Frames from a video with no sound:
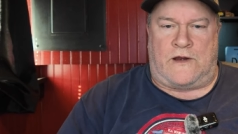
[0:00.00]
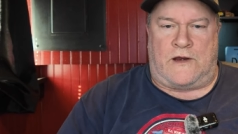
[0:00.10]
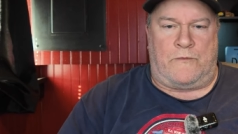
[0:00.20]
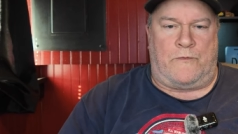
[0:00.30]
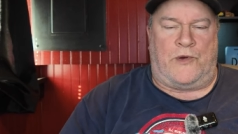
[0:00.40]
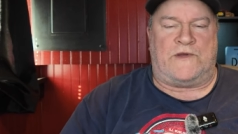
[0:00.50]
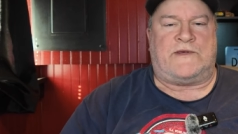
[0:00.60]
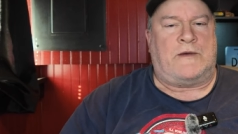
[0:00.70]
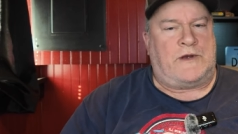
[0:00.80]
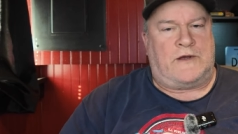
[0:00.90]
I can put
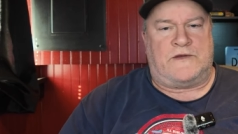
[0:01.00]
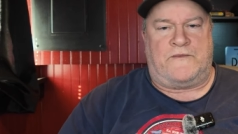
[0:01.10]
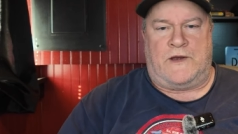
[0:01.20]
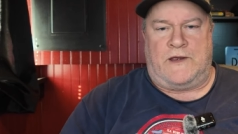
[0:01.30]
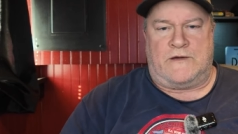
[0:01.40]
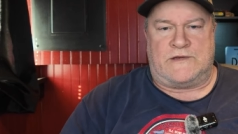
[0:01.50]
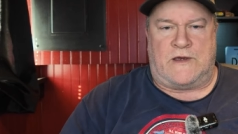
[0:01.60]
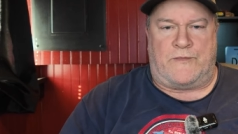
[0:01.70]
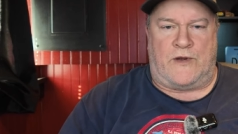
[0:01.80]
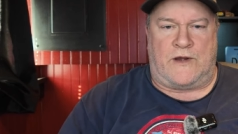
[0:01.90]
some of those videos
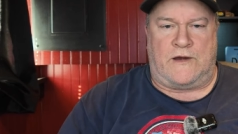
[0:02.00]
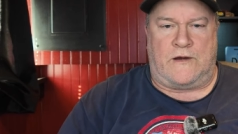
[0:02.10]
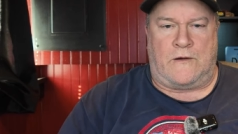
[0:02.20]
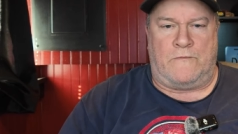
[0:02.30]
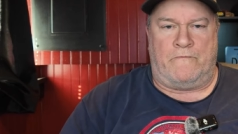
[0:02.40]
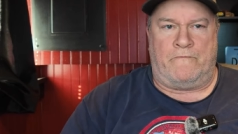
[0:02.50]
up on here.